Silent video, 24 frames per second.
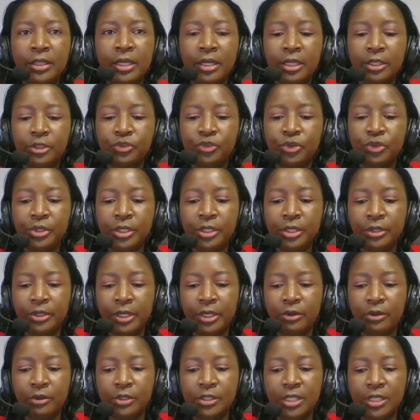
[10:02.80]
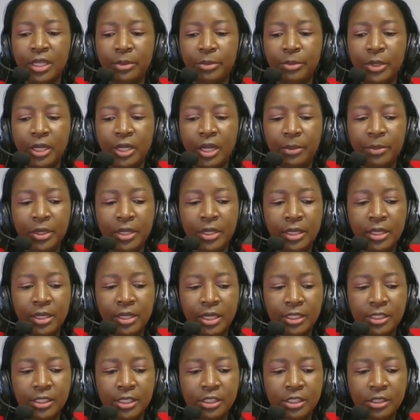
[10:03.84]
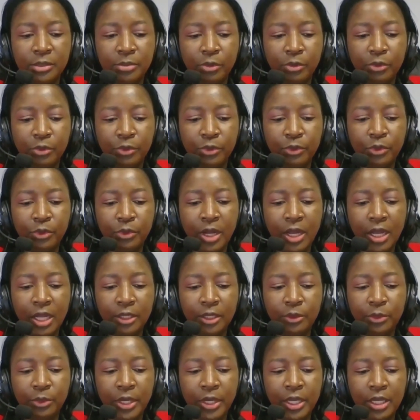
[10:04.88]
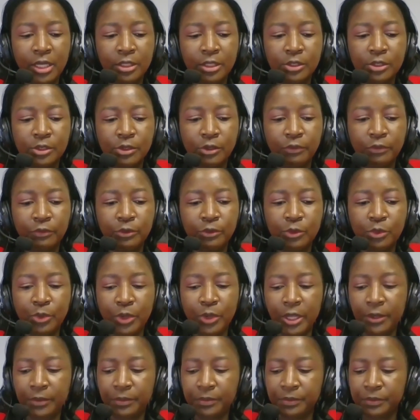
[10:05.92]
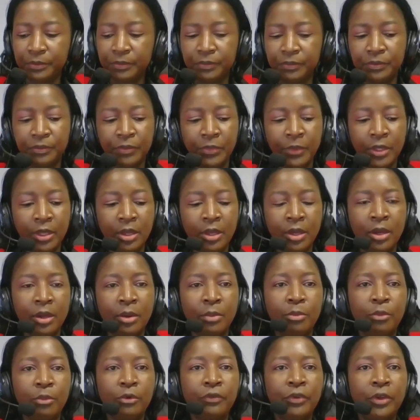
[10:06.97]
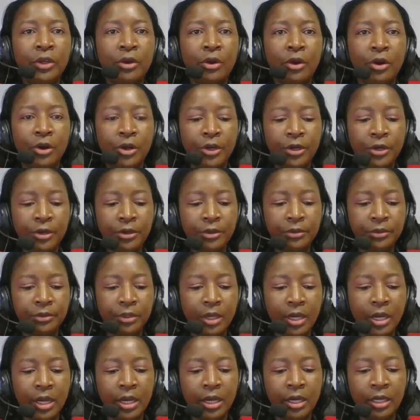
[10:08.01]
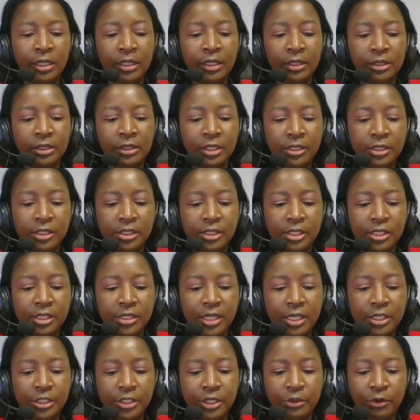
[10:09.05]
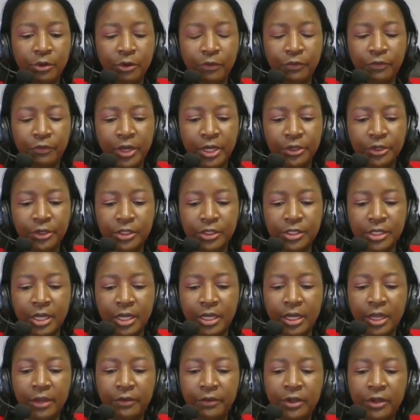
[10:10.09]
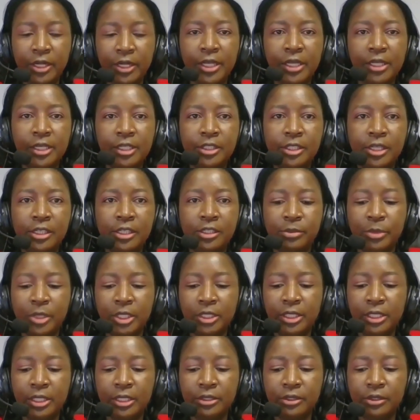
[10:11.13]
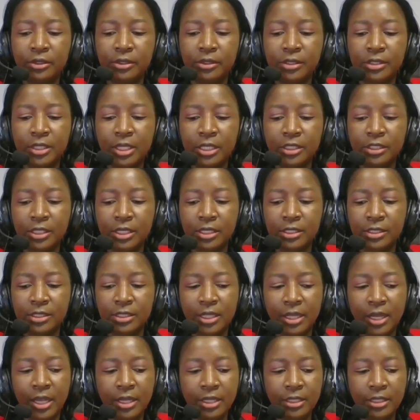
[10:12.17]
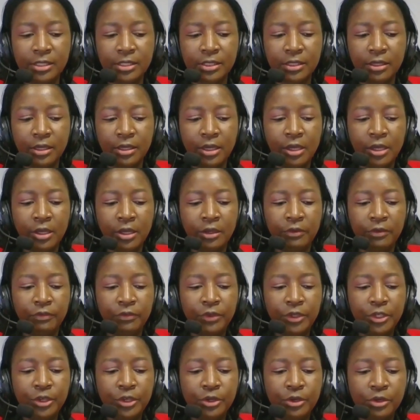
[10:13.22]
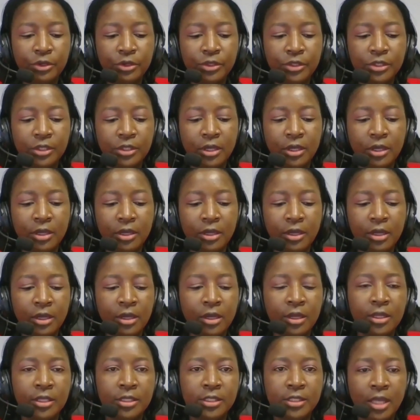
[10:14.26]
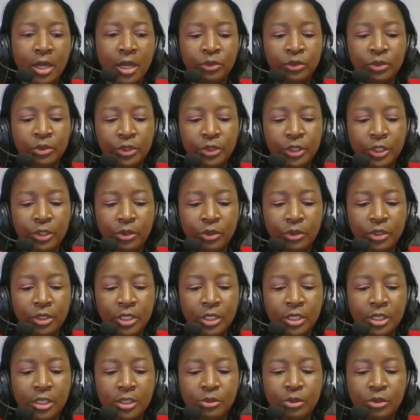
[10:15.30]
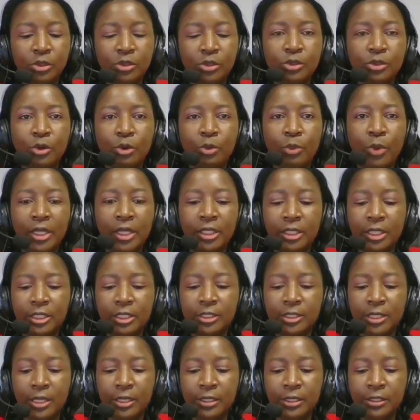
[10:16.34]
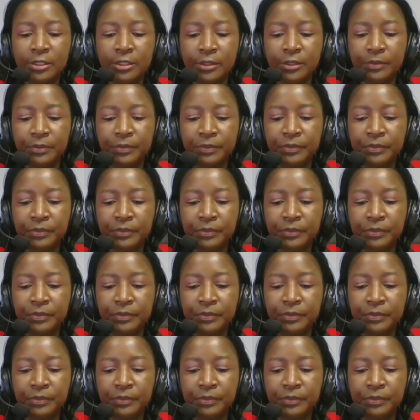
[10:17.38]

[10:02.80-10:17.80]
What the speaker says: the electronic records are becoming inaccessible through hardware and software. Moving on, digitization of various archival heritage materials such as slides, videos, sound recording is also quite a challenge.